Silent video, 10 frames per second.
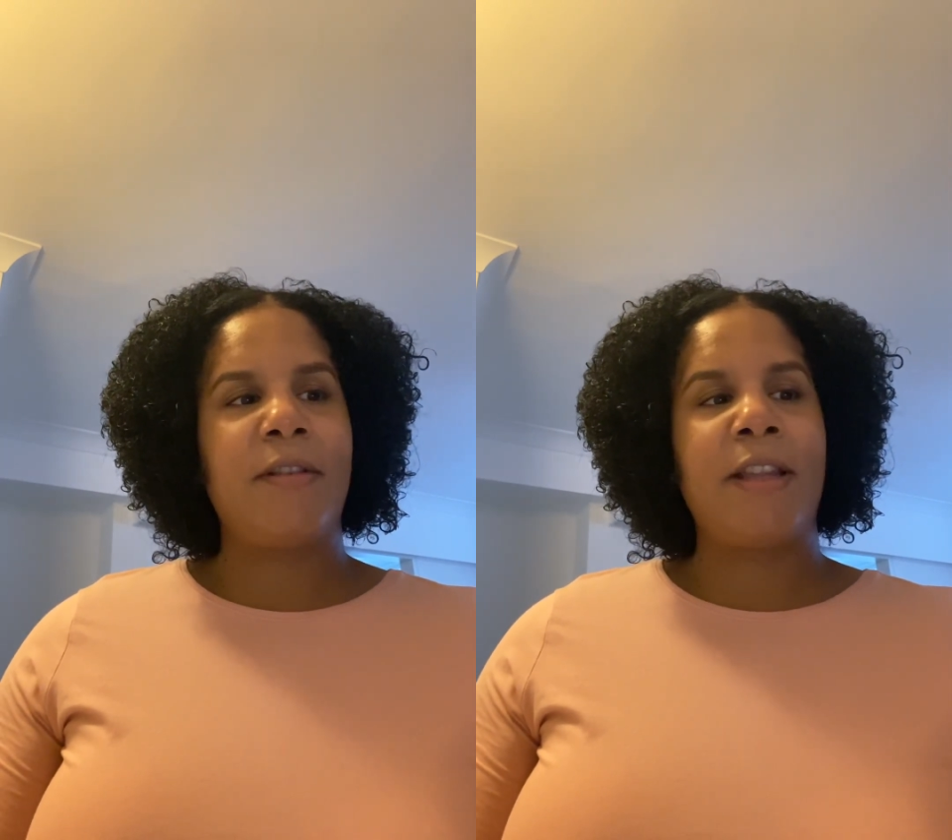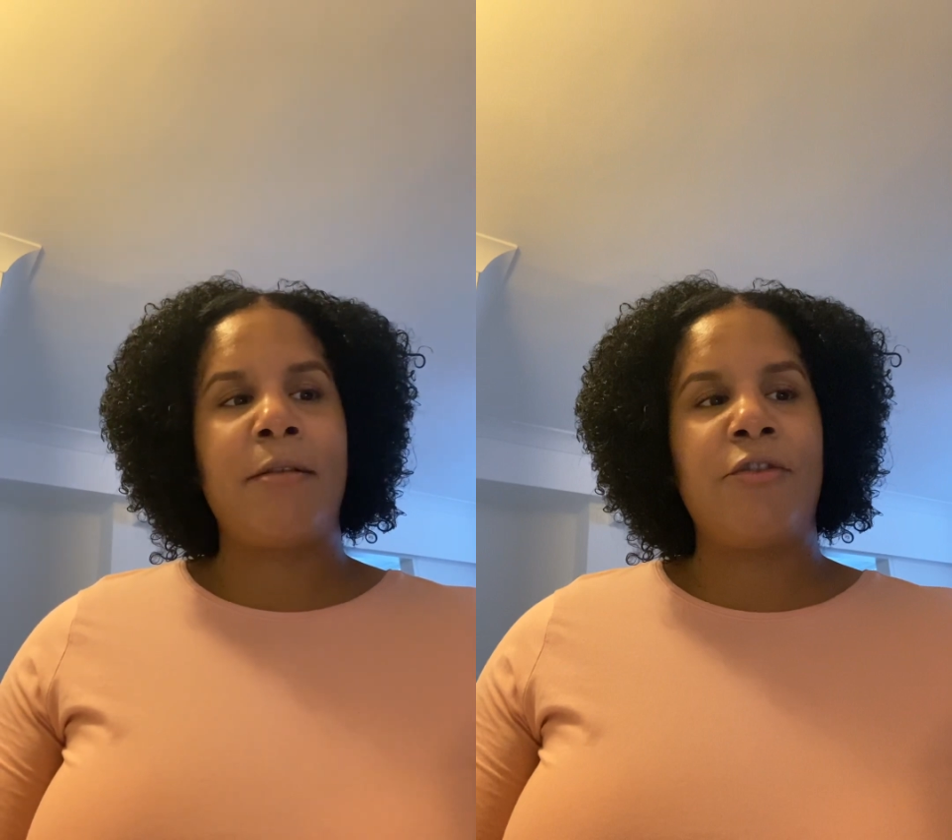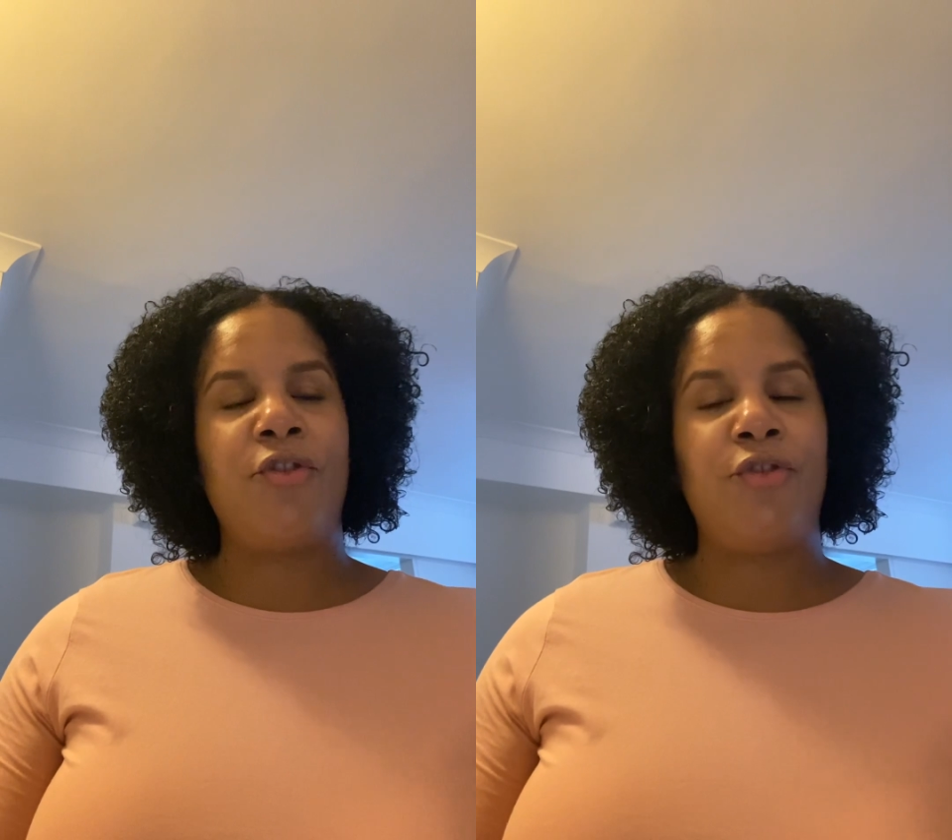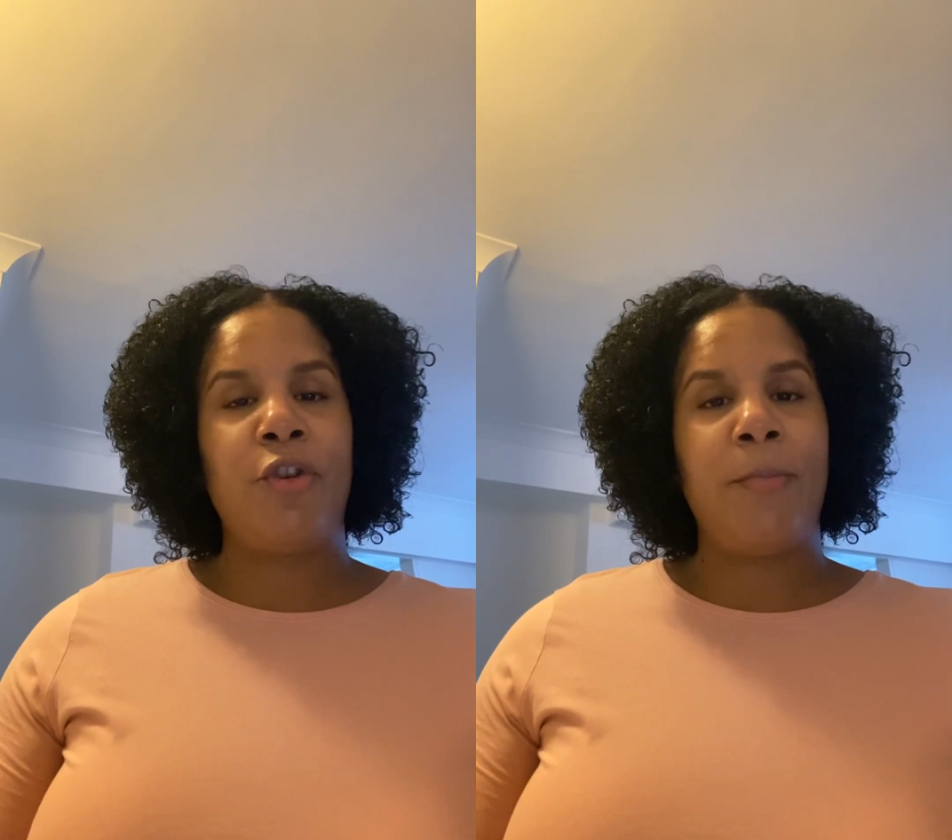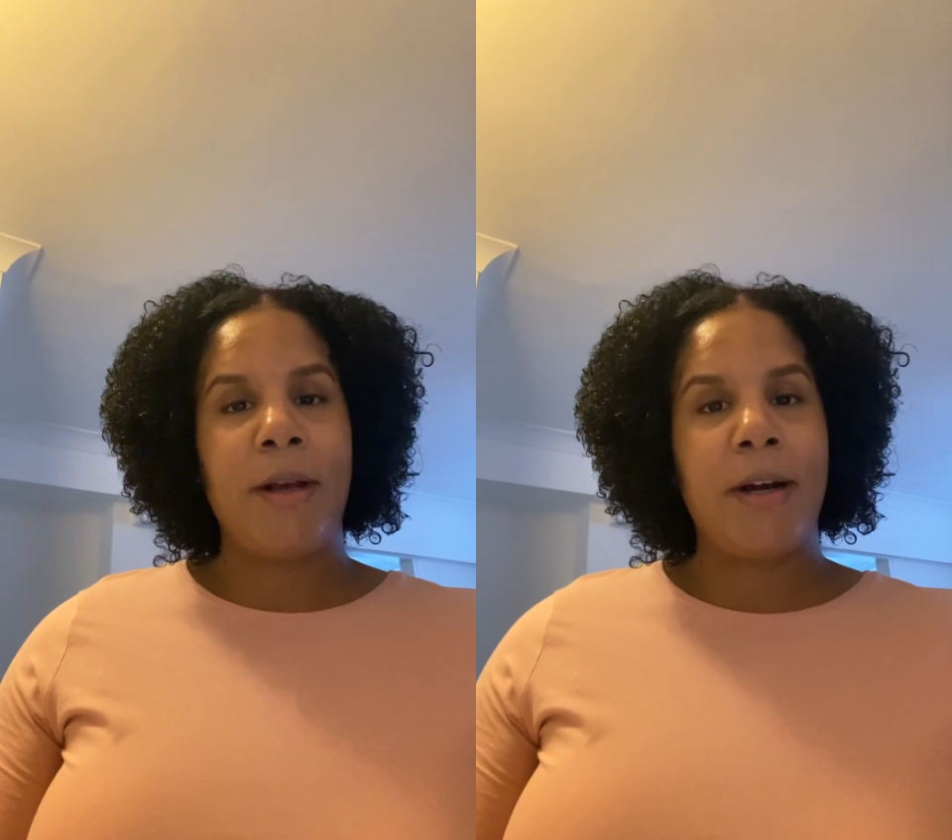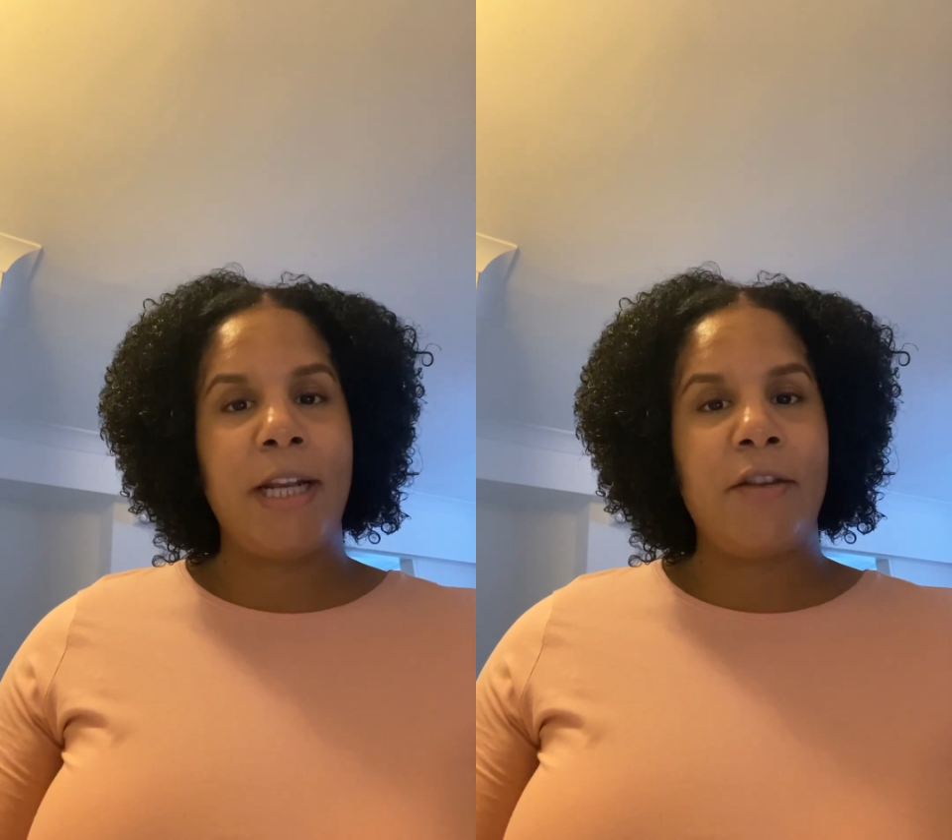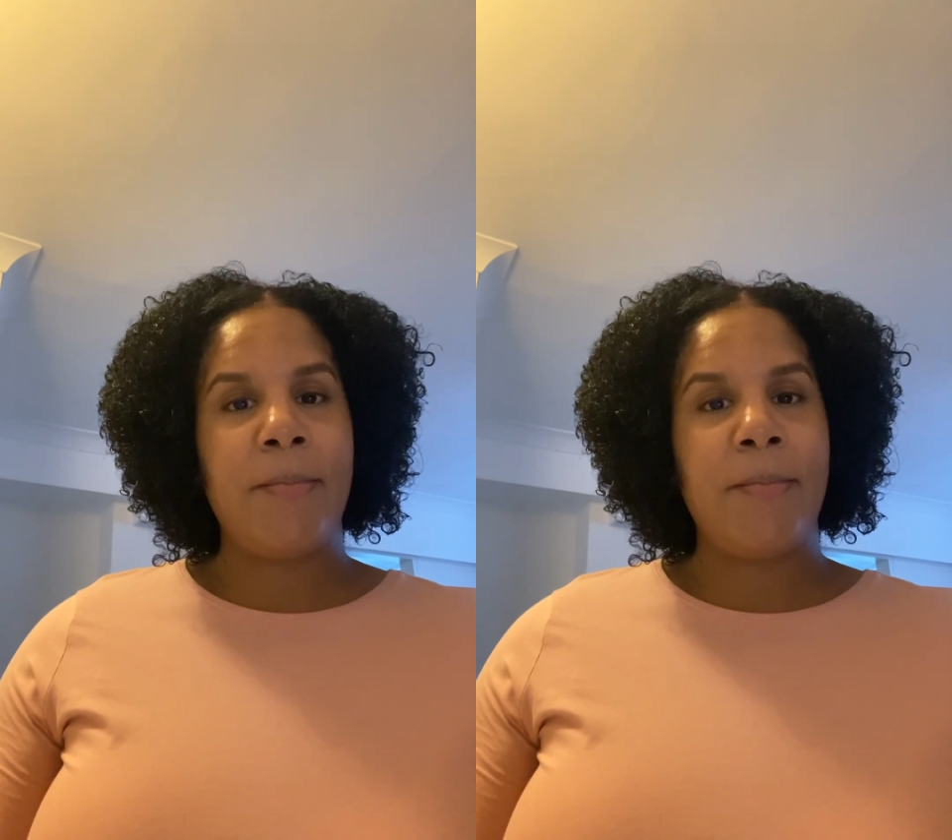there is a Jew behind